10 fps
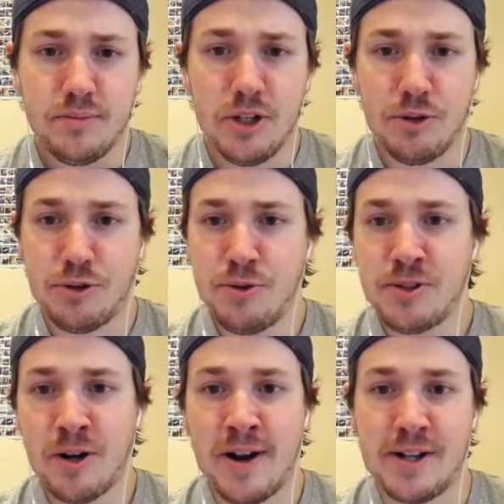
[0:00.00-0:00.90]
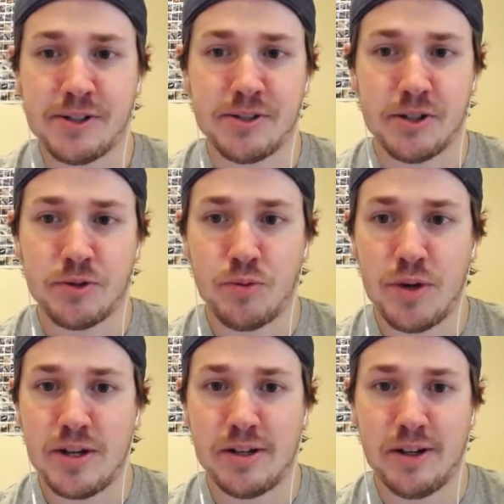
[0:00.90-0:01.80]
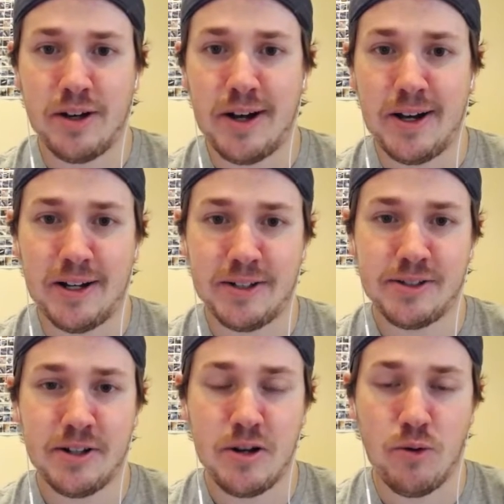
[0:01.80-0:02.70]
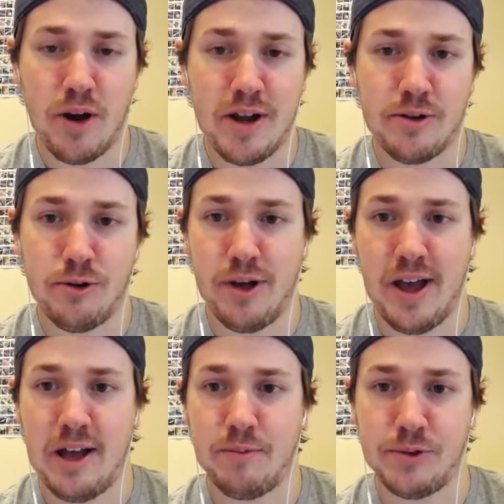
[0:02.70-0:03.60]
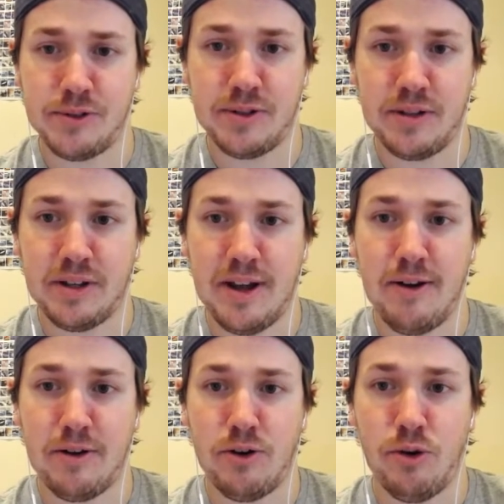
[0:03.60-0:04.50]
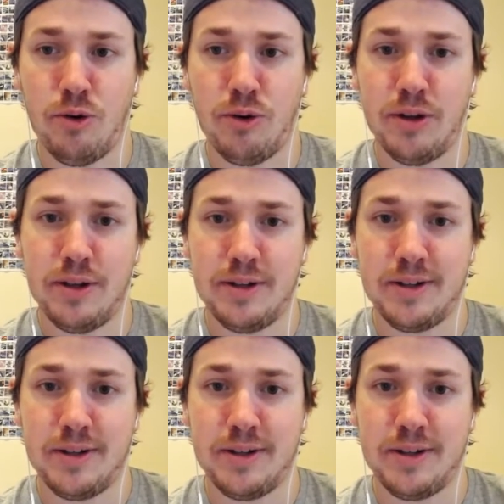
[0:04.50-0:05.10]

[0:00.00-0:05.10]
Your two-star aces this week, Sonny Gray, Cole Hamels, and Garrett Cole.